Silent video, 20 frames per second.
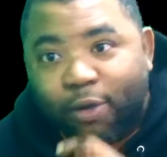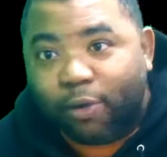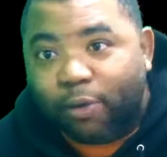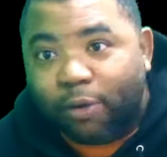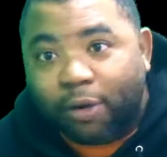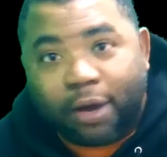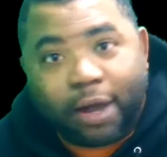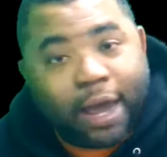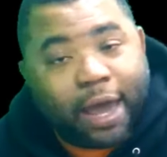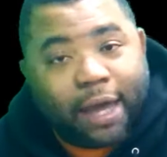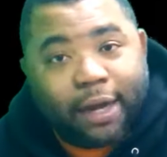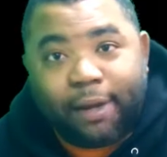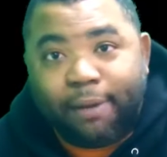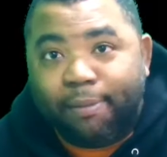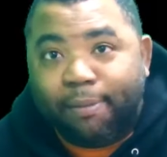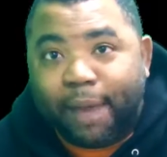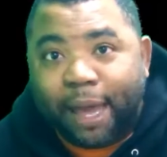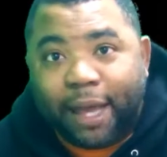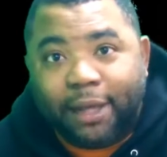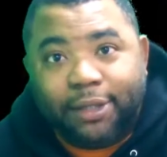We're
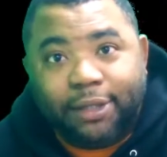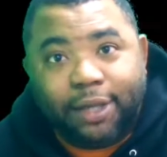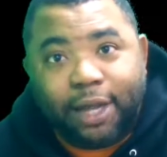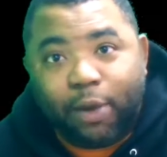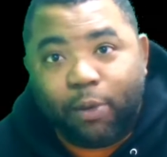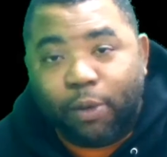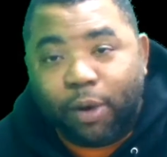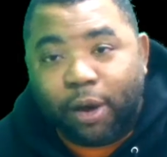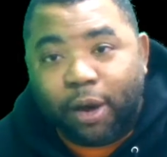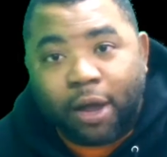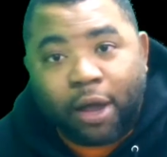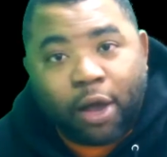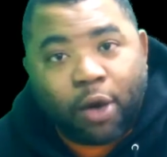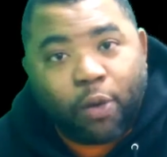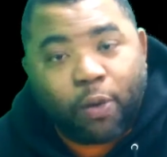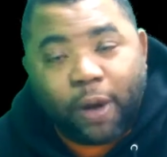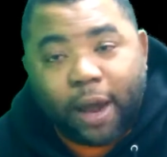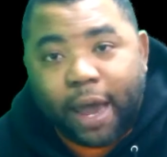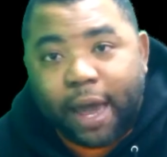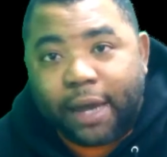heading back to
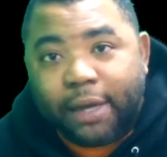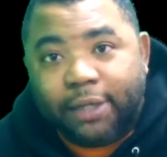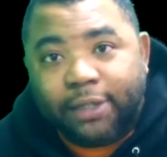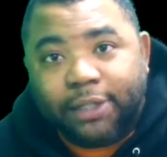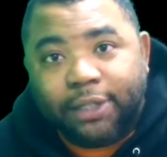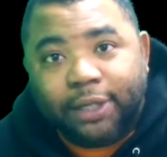we're heading